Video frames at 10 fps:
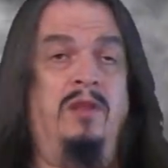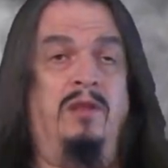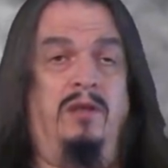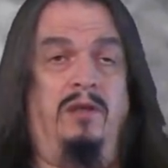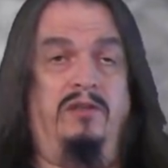
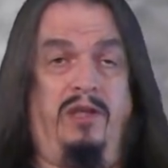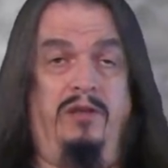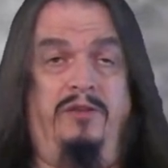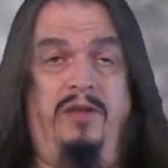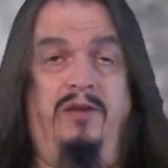Uh,
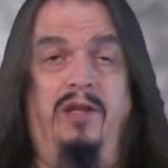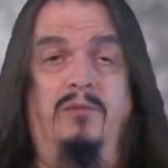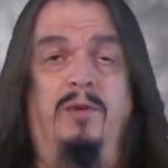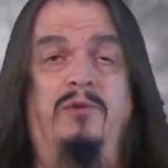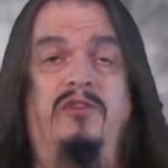Dinotherium
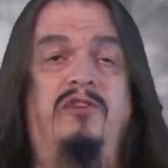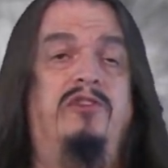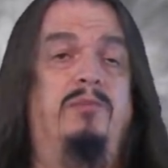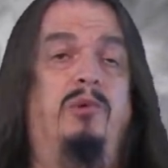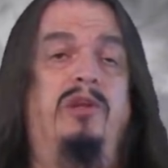represents
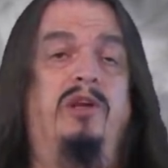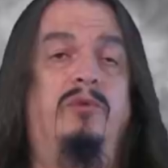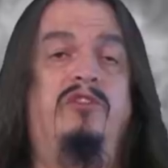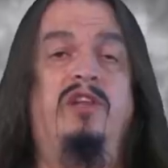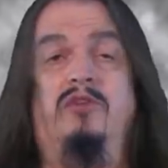the point at
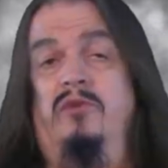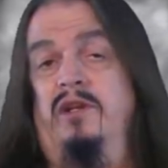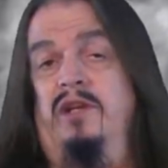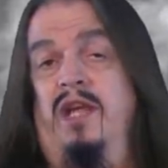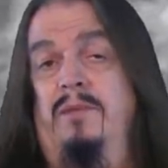which that
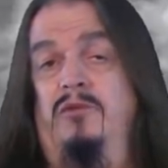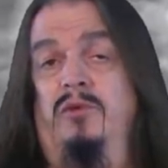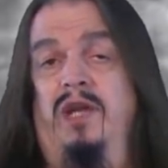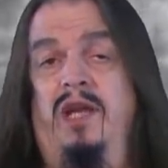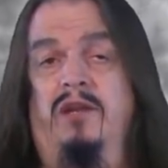trend came to
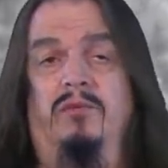an end,